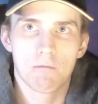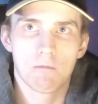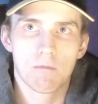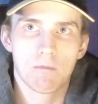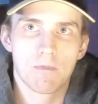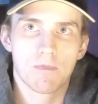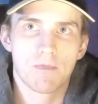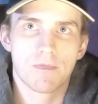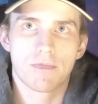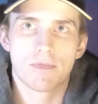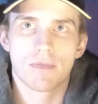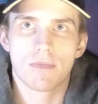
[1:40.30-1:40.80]

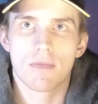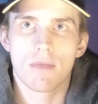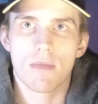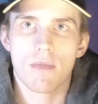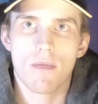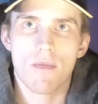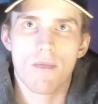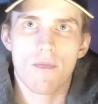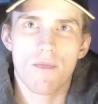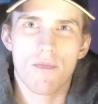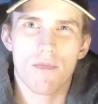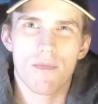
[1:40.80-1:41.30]

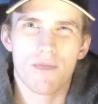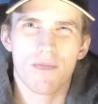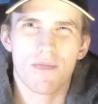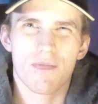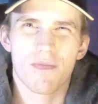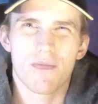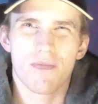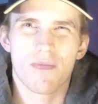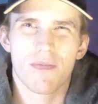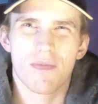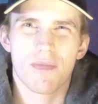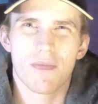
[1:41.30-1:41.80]

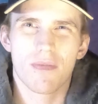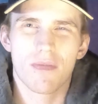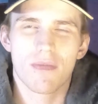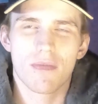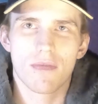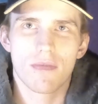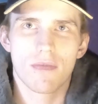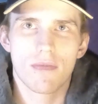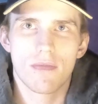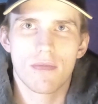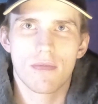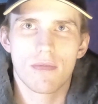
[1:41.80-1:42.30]

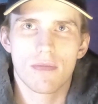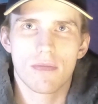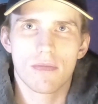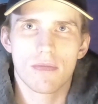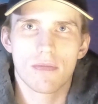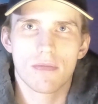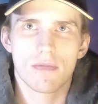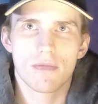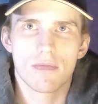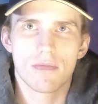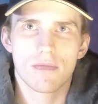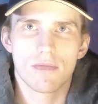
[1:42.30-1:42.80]

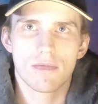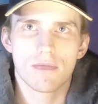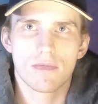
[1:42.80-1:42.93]
Nothing is said.